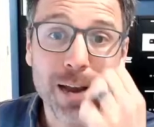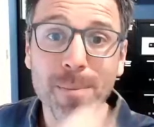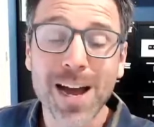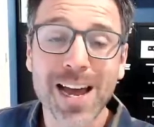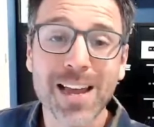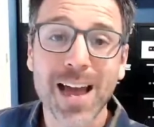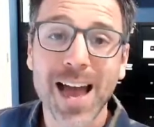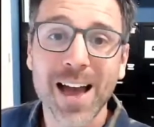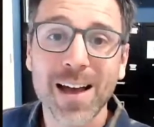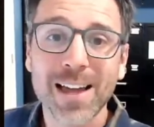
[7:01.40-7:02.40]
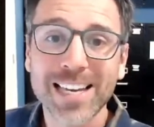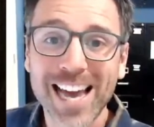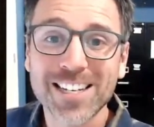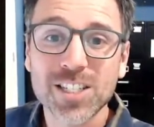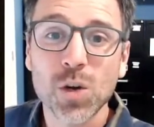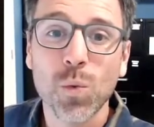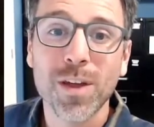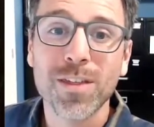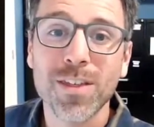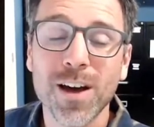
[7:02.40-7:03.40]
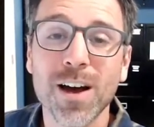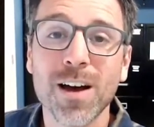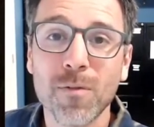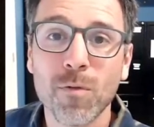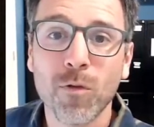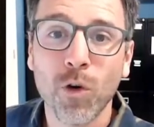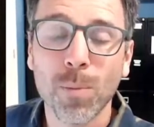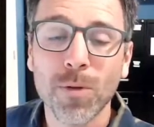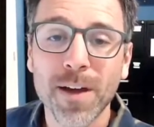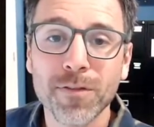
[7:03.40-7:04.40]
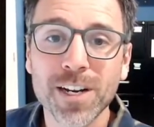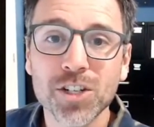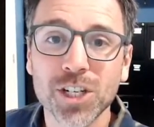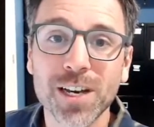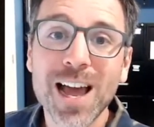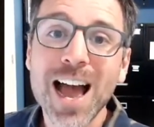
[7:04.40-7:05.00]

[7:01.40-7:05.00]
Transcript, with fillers: my guess with the formal definition.